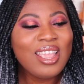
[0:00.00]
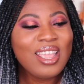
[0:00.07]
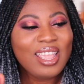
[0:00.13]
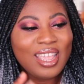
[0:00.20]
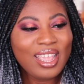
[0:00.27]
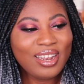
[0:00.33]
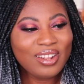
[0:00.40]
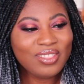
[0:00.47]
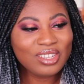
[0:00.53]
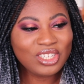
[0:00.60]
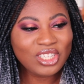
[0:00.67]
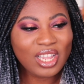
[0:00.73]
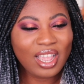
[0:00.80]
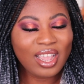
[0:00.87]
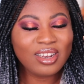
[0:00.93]
in the
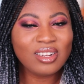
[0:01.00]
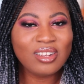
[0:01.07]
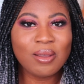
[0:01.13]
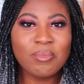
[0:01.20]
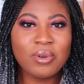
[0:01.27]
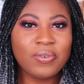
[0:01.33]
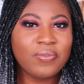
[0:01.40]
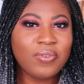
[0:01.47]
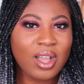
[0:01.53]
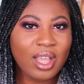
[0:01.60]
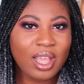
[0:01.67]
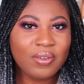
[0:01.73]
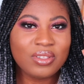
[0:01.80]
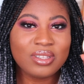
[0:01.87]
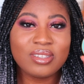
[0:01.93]
shade number
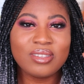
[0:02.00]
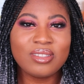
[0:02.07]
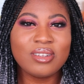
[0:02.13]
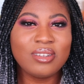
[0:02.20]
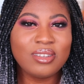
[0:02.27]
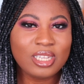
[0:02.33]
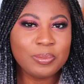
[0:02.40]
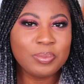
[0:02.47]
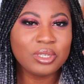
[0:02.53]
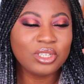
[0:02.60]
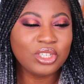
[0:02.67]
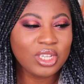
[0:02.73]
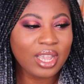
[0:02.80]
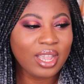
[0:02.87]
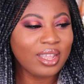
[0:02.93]
5. This is the deepest
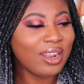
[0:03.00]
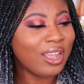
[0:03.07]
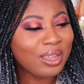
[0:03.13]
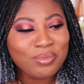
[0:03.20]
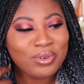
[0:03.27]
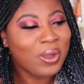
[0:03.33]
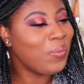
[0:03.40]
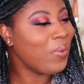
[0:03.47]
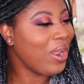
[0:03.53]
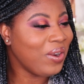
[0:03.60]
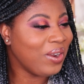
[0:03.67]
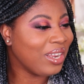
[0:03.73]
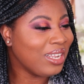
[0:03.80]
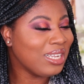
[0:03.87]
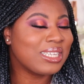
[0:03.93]
shade. I'm not
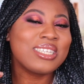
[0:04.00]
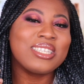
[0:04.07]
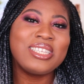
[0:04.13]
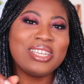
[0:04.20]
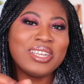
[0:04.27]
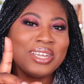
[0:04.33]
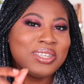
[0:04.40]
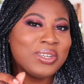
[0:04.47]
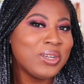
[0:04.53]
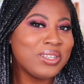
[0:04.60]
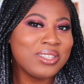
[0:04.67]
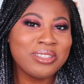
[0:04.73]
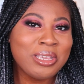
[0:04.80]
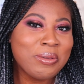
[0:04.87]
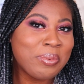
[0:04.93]
wearing it because, you know, no
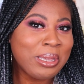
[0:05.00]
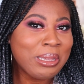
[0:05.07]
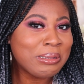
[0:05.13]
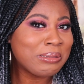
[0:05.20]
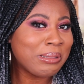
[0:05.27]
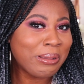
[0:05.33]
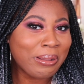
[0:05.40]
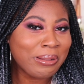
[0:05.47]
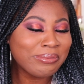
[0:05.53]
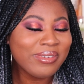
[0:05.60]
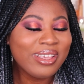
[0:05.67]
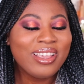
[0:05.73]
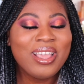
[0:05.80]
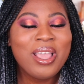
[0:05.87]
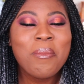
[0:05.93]
sneak peeks here.
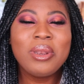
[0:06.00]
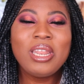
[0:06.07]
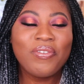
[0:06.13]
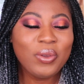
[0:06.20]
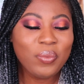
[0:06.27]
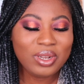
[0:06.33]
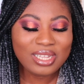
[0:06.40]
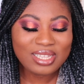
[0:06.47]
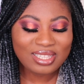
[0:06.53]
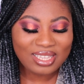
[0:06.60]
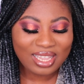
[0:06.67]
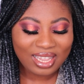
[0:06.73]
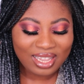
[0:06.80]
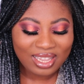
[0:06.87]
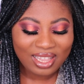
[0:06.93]
But if you want to
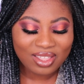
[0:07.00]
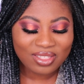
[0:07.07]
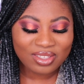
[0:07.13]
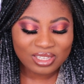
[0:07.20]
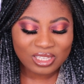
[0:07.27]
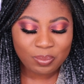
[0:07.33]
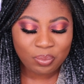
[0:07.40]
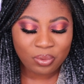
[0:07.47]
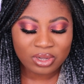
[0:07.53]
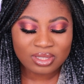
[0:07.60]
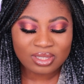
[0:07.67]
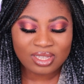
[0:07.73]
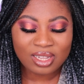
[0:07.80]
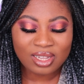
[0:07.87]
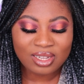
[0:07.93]
see this
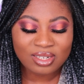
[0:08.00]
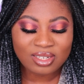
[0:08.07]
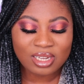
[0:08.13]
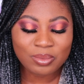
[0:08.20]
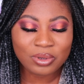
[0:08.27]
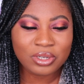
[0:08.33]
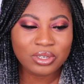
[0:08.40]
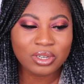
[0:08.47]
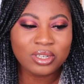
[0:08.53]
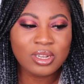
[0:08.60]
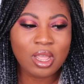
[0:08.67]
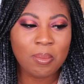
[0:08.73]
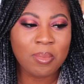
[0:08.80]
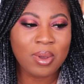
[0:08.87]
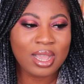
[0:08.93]
bronzer demoed on
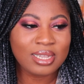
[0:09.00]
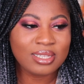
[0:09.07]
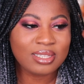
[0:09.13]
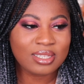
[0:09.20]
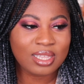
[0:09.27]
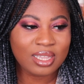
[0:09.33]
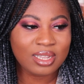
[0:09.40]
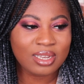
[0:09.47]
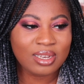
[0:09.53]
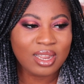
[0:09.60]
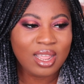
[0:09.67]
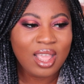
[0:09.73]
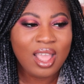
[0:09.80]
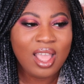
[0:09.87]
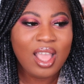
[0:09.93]
my skin,
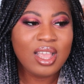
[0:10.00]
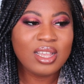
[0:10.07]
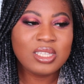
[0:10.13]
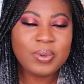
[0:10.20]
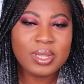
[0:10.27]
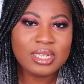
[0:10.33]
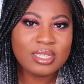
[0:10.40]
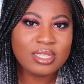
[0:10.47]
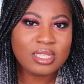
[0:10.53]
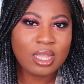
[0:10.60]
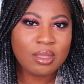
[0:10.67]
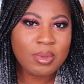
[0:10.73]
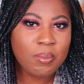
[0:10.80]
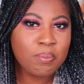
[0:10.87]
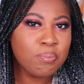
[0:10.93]
as well as
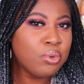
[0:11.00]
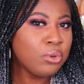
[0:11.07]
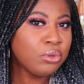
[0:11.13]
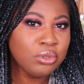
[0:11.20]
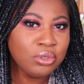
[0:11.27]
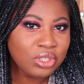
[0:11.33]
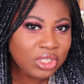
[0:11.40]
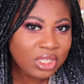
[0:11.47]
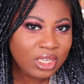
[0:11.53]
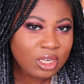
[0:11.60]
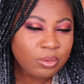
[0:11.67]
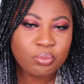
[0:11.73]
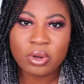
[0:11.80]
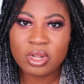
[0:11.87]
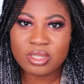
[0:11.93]
some
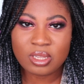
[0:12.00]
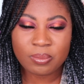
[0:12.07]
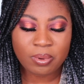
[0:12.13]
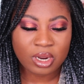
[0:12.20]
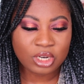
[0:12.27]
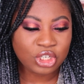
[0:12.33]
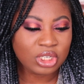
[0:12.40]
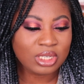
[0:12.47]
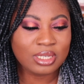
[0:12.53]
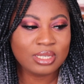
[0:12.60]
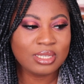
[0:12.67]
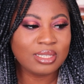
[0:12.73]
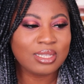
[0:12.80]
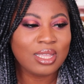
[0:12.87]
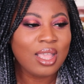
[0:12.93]
Bougie bronzer
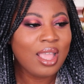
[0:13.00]
brushes